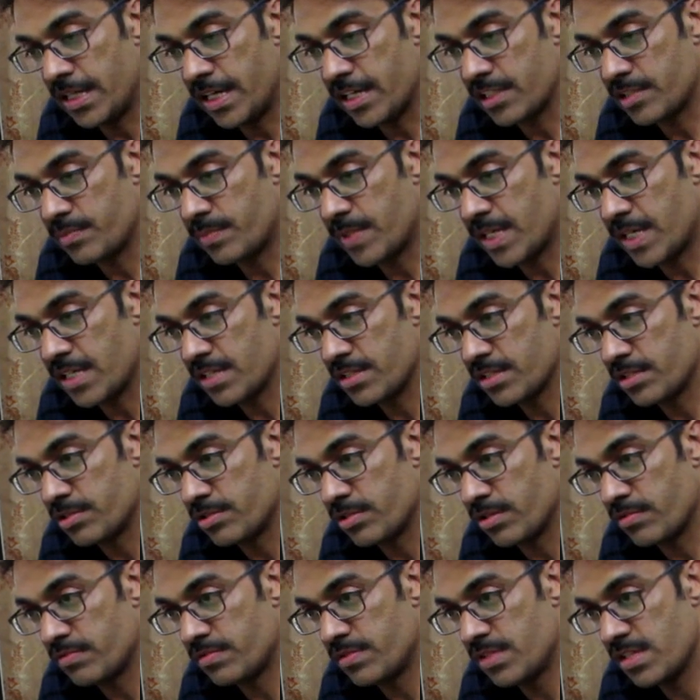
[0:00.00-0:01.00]
expression
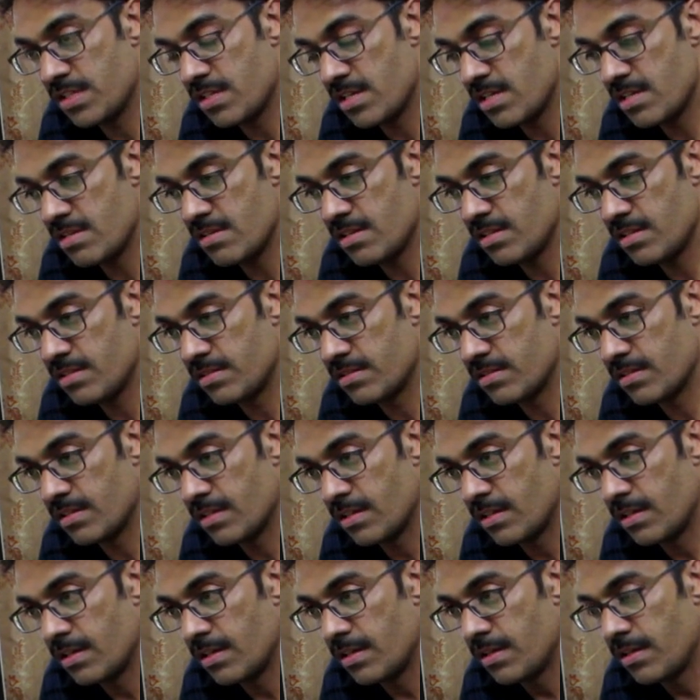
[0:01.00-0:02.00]
of diseases
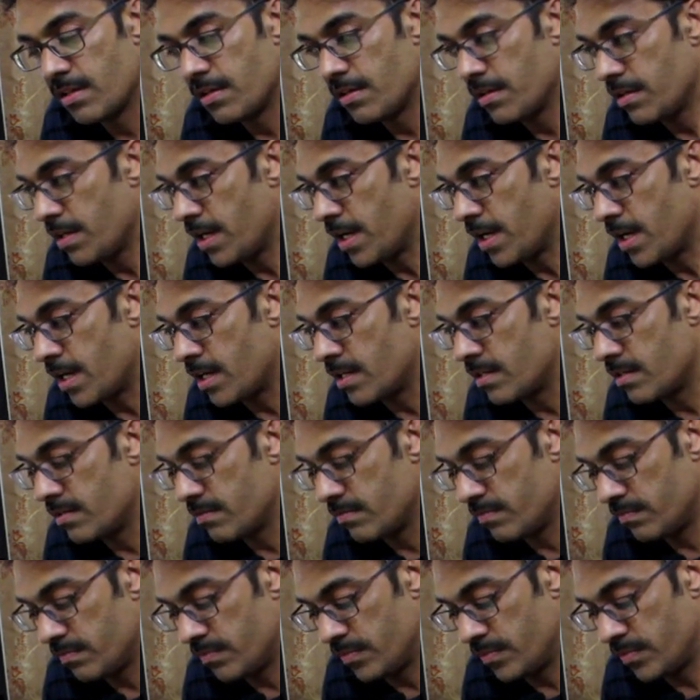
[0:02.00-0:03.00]

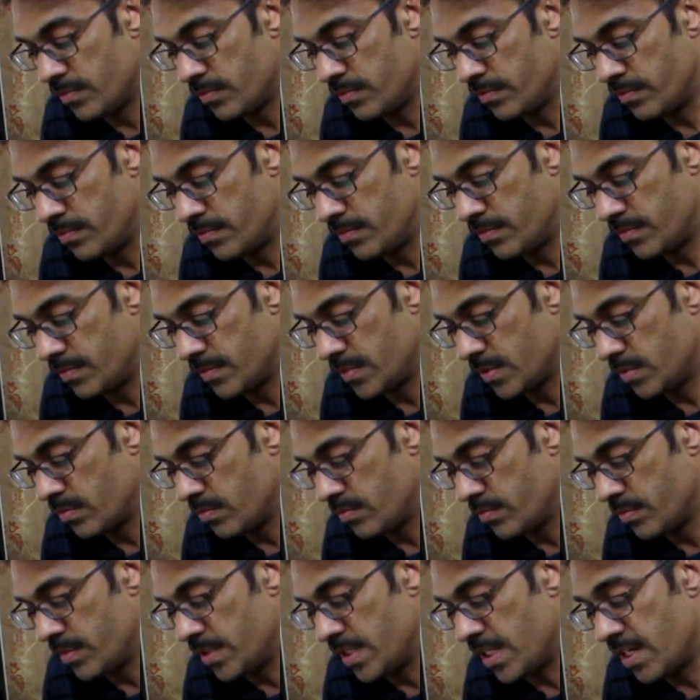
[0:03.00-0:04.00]
and
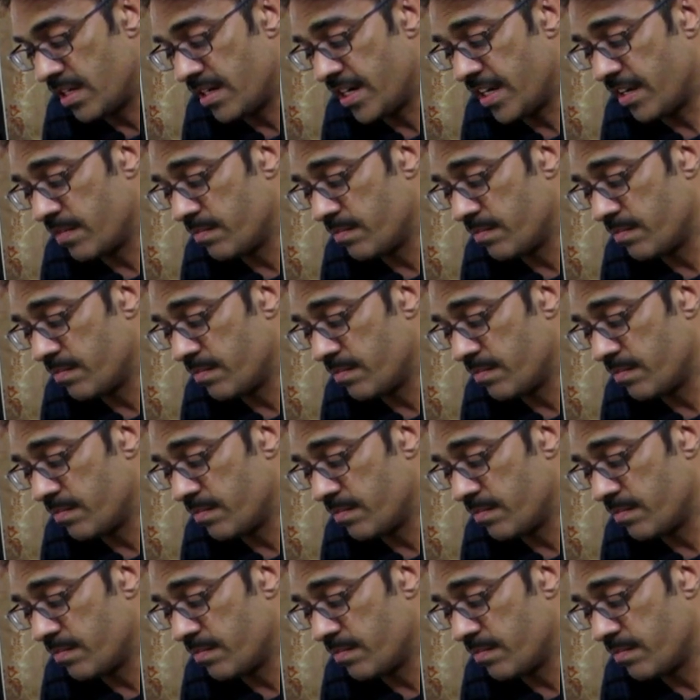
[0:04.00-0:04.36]
there have